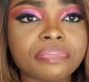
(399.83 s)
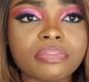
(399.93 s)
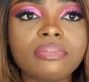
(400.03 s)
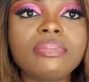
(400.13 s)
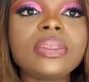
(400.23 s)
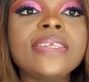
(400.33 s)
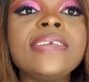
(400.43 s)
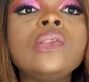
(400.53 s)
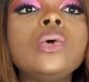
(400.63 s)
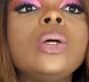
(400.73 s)
you know
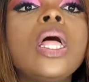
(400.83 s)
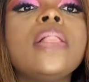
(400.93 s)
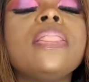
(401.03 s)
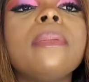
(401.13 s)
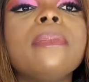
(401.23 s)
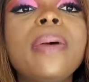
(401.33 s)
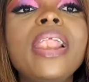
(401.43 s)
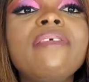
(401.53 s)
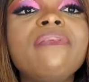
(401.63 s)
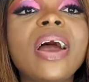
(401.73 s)
the belly
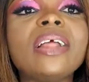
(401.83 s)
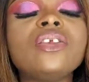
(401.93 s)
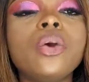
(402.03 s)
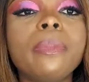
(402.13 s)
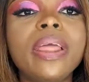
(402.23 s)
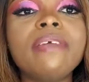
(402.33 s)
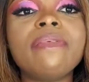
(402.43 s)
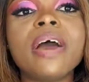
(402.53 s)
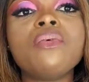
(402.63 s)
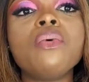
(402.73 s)
fat, your belly fat will
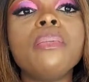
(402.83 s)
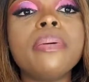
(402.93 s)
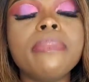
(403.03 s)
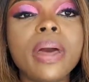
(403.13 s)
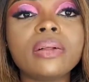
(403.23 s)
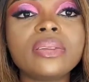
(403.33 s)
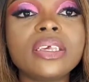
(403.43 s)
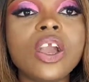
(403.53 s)
be melting off.